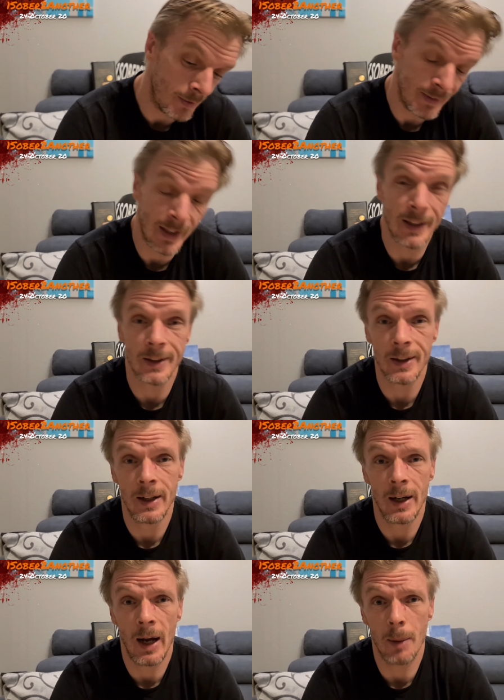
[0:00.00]
Yeah,
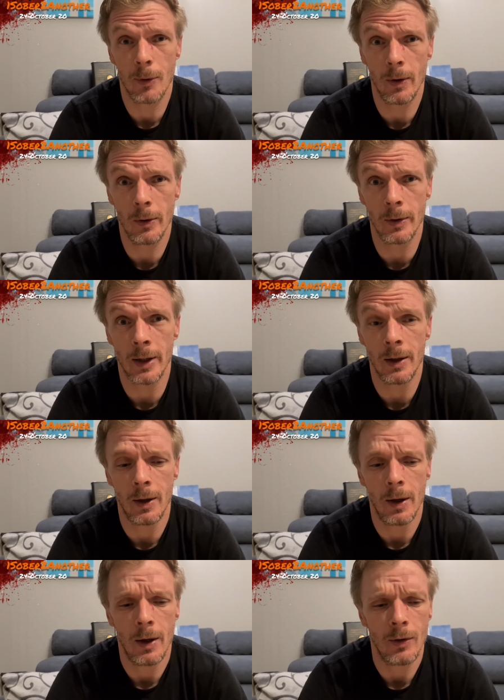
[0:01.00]
absolutely.
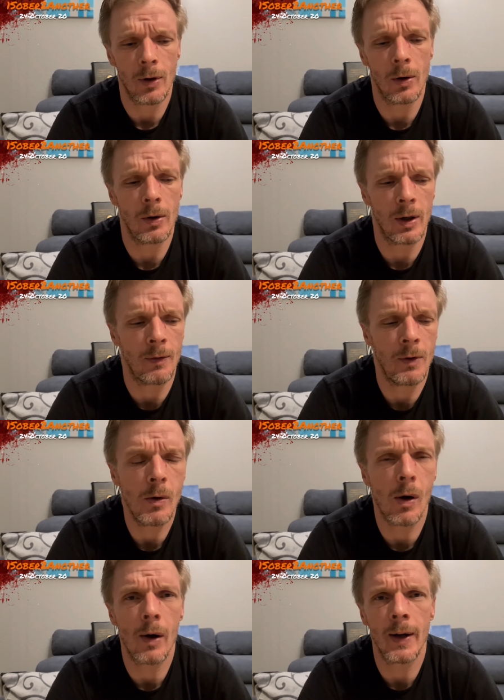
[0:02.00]
So if
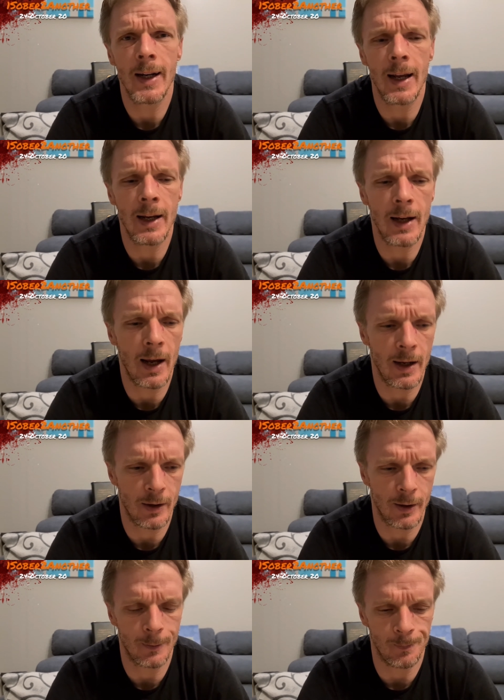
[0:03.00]
you are an
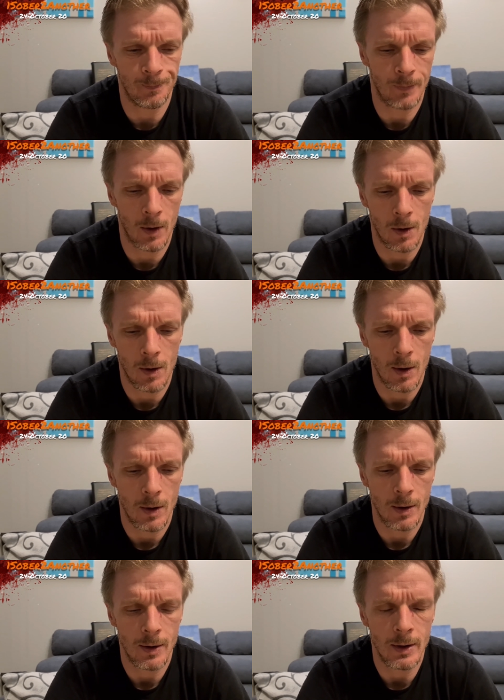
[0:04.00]
AA'er,
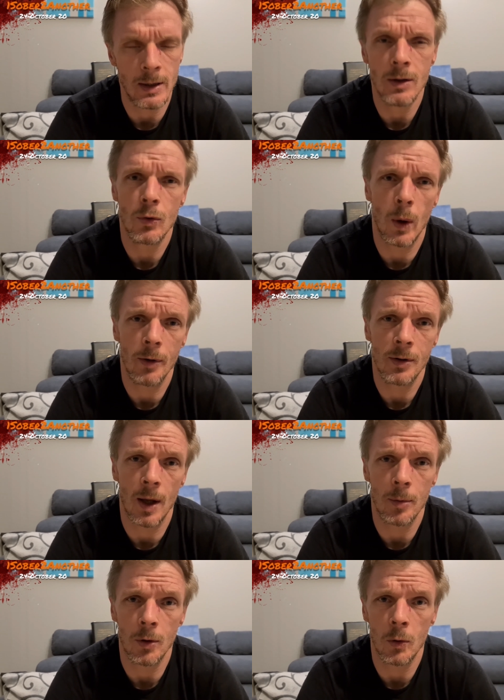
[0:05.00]
the 12
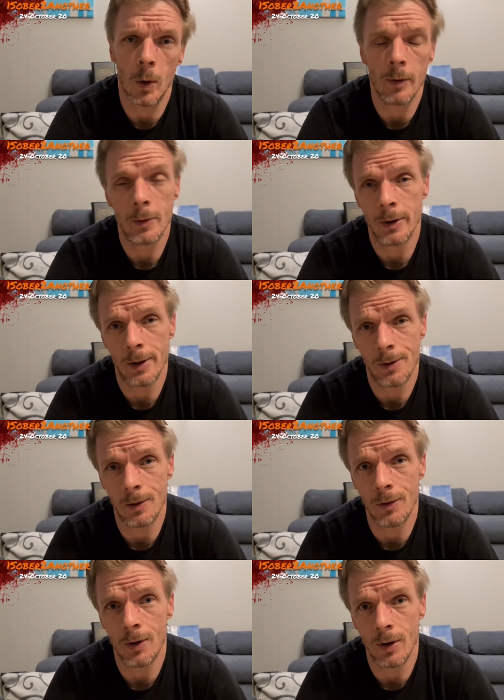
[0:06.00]
Steps and 12
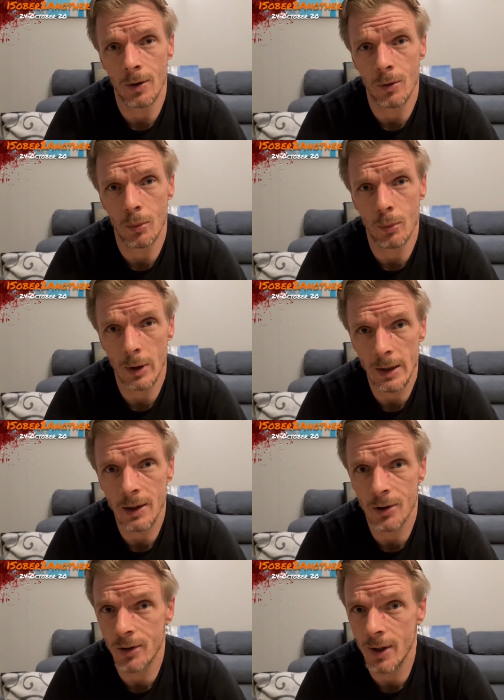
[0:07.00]
Traditions is really
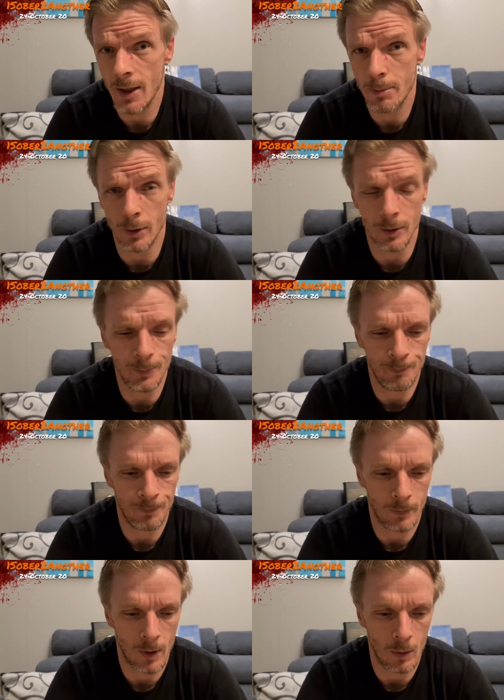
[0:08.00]
a staple
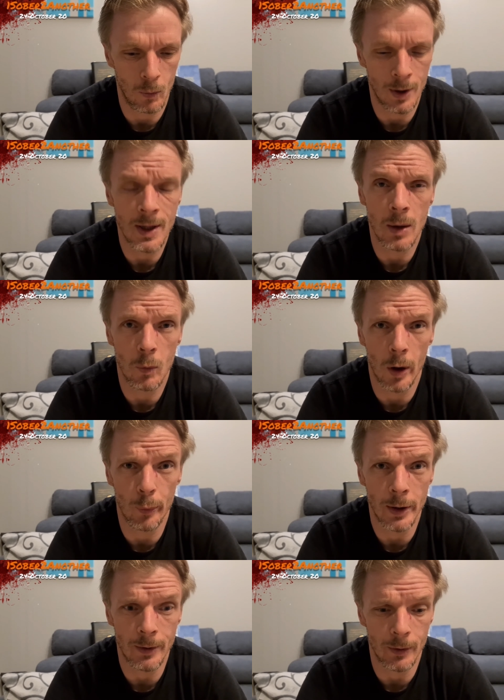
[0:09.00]
within what
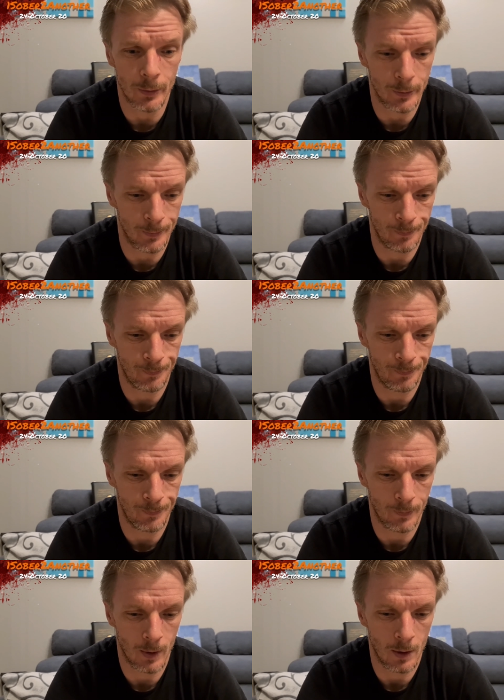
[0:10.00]
we do,
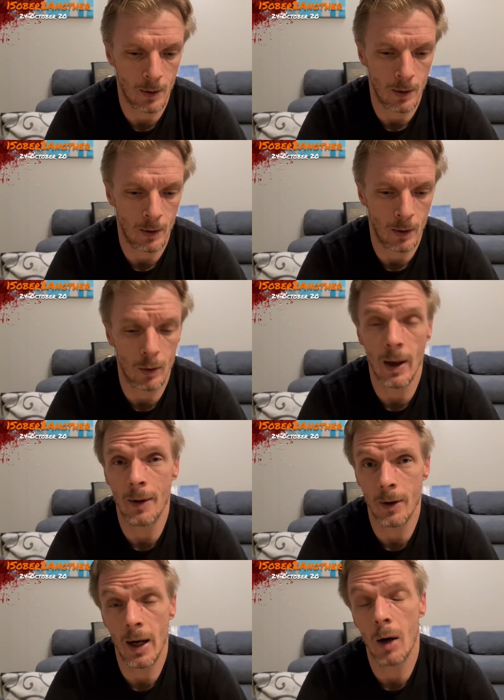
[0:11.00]
or
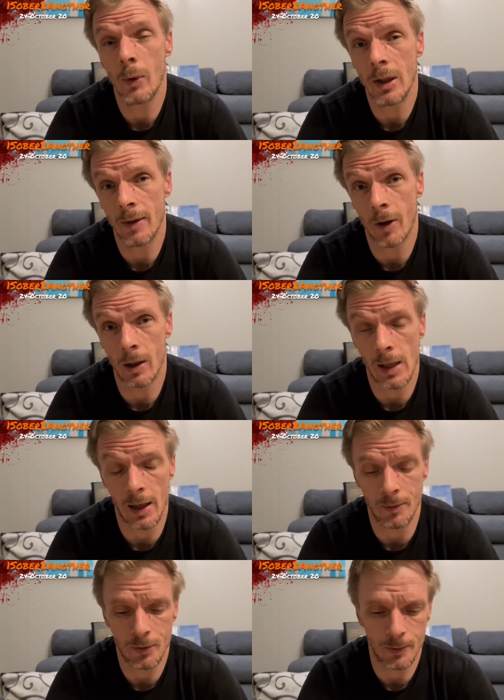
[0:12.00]
rather how we live our
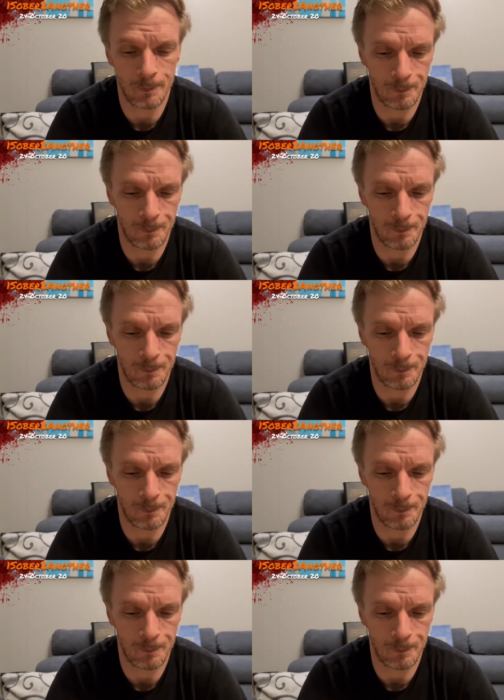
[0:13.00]
lives,